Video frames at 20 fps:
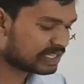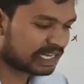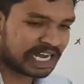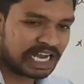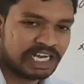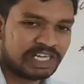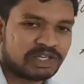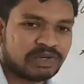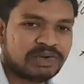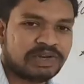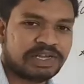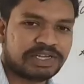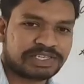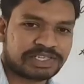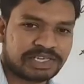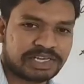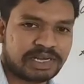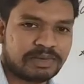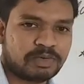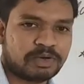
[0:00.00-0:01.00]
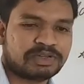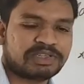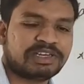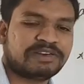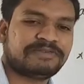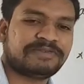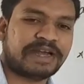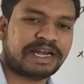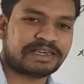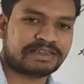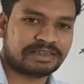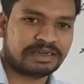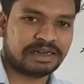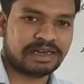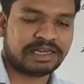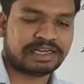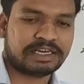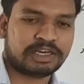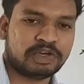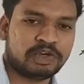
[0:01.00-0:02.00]
the continuation about that factor,
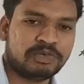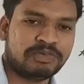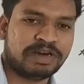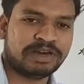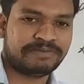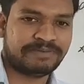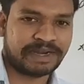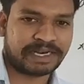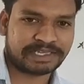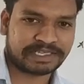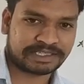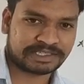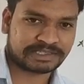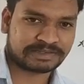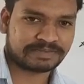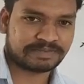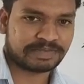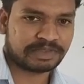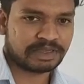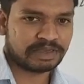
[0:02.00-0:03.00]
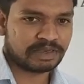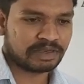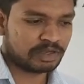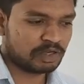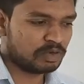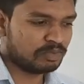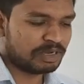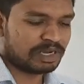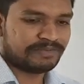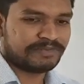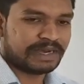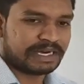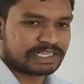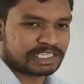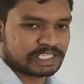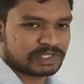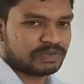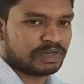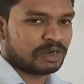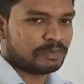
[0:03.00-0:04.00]
like the human factors. Human
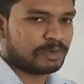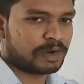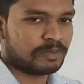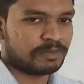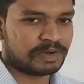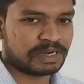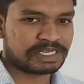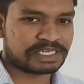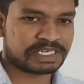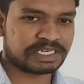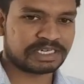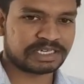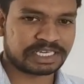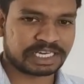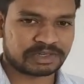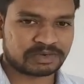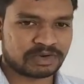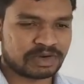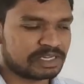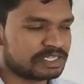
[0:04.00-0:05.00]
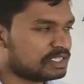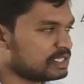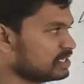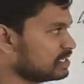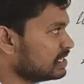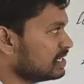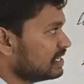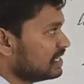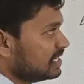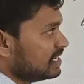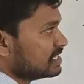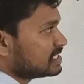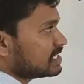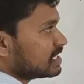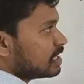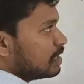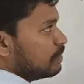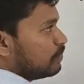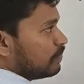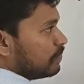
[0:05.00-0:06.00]
factors we have population and technology. It's a
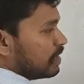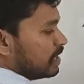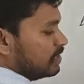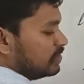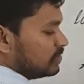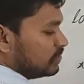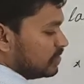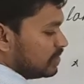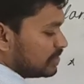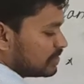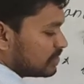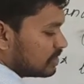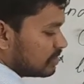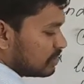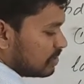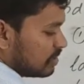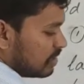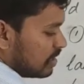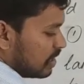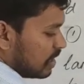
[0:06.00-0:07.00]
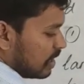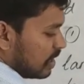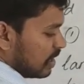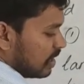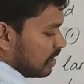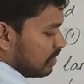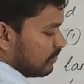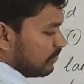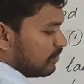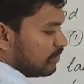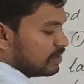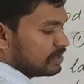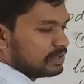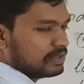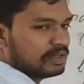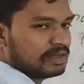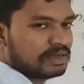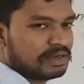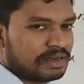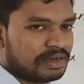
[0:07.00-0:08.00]
continuation for
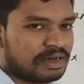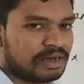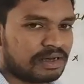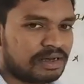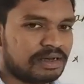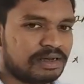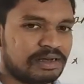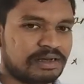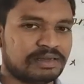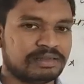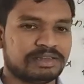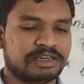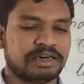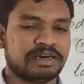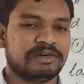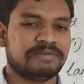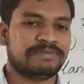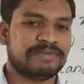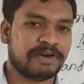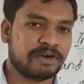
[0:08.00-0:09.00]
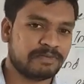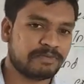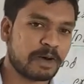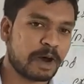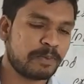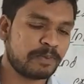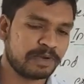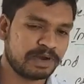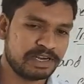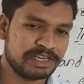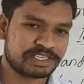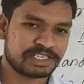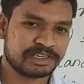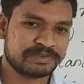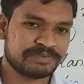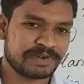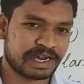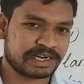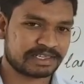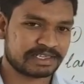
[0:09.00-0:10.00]
the population
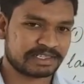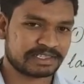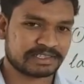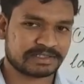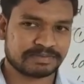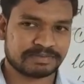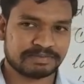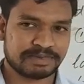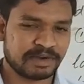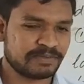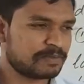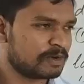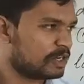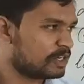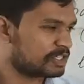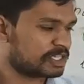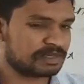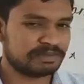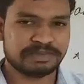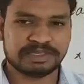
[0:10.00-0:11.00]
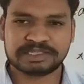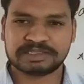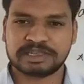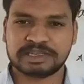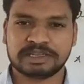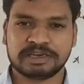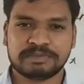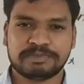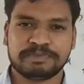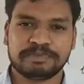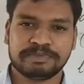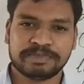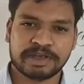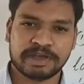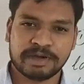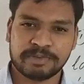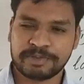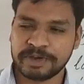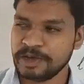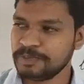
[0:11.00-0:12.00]
factors. Population is the
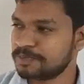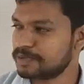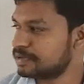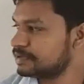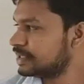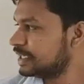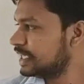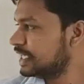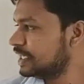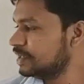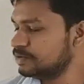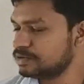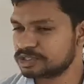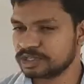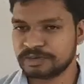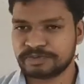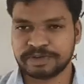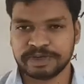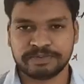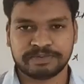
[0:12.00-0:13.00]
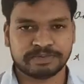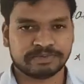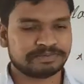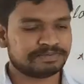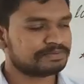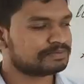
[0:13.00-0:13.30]
people, the individual people.